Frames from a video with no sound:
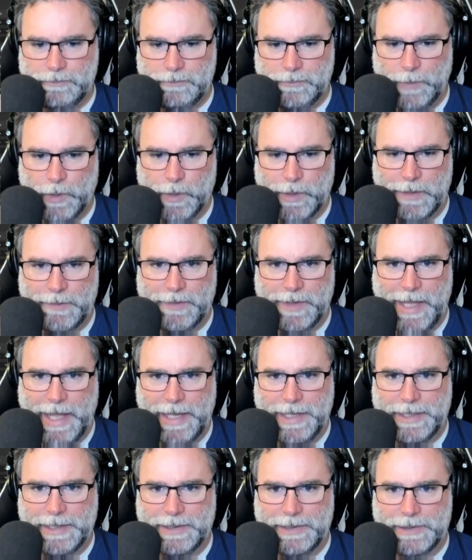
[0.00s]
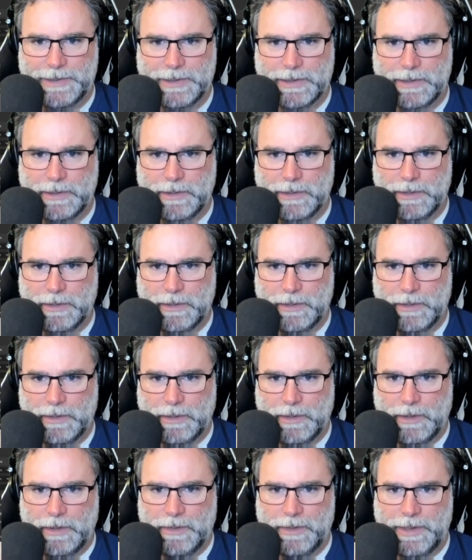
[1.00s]
whatever that is,
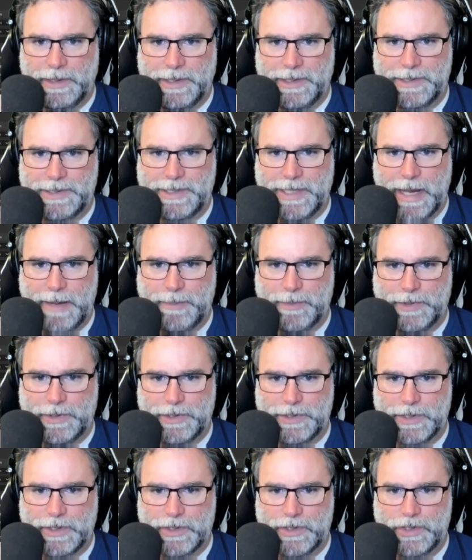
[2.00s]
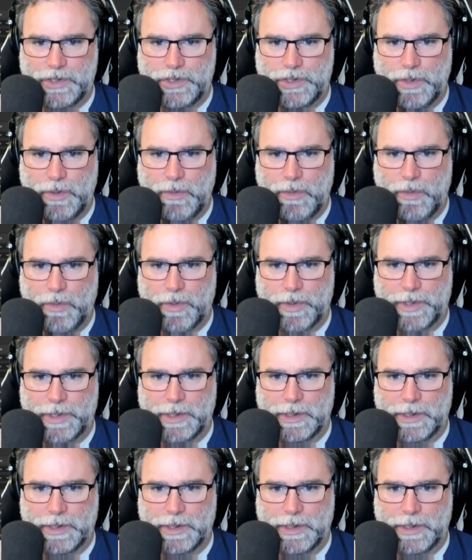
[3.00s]
then establish show order.